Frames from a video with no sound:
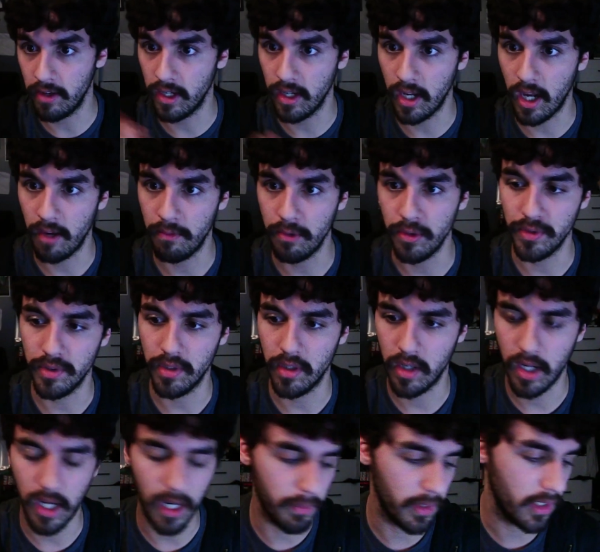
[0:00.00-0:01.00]
novels or
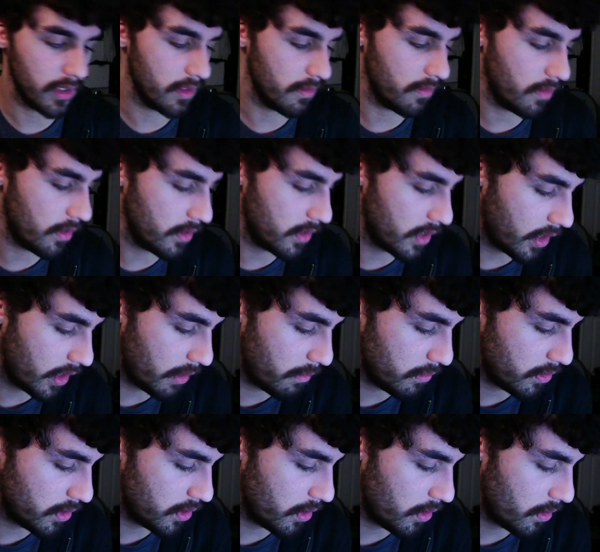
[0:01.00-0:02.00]
comics of all time.
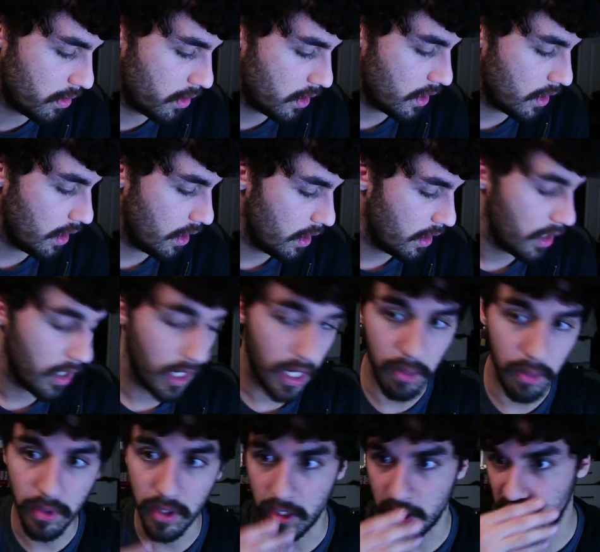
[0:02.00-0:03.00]
So I
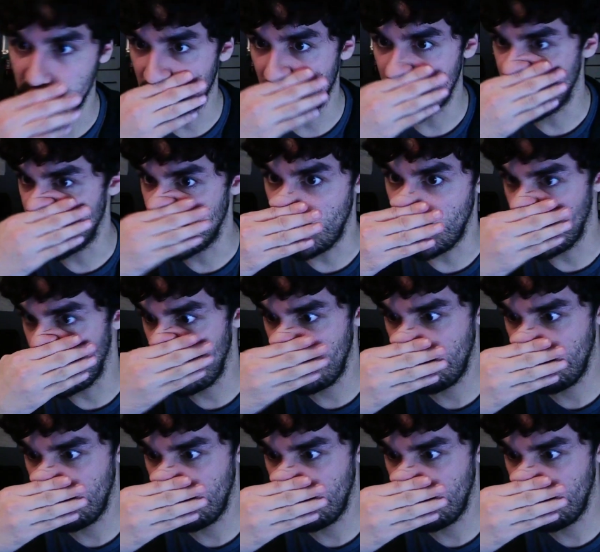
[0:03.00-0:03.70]
really just had to get it.